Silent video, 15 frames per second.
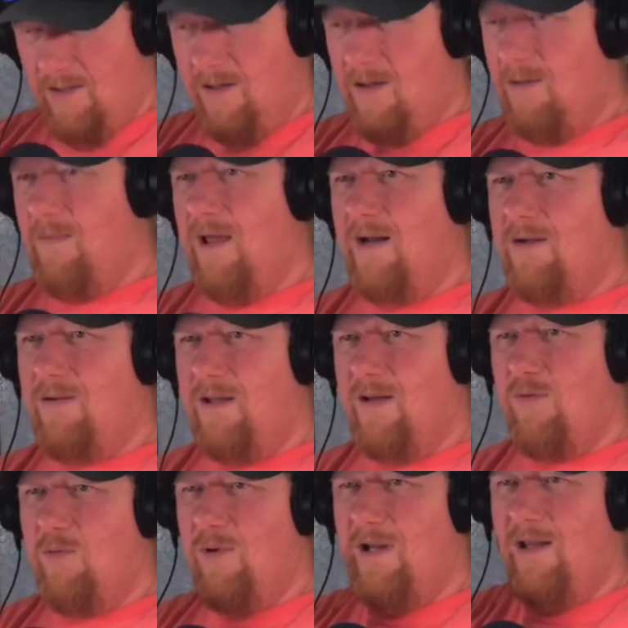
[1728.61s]
Automatically,
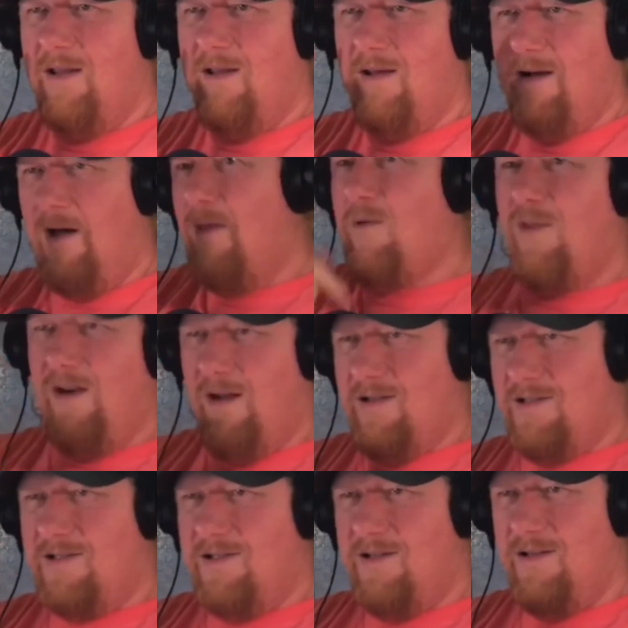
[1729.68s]
everybody other than
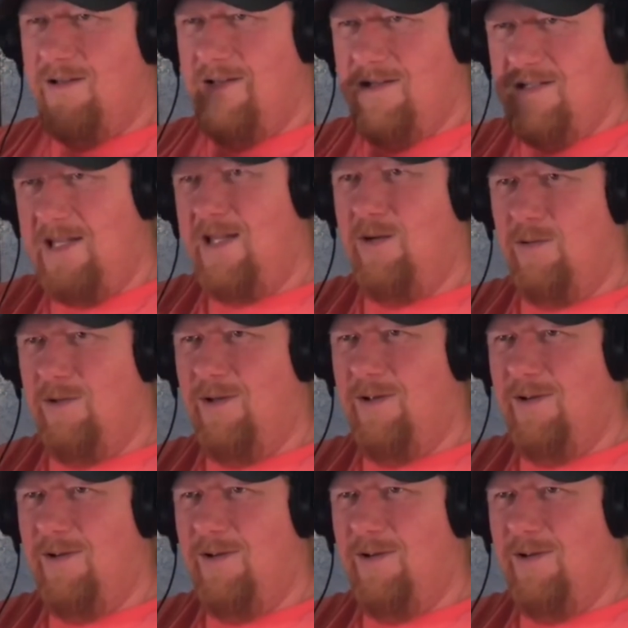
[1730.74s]
us is healed.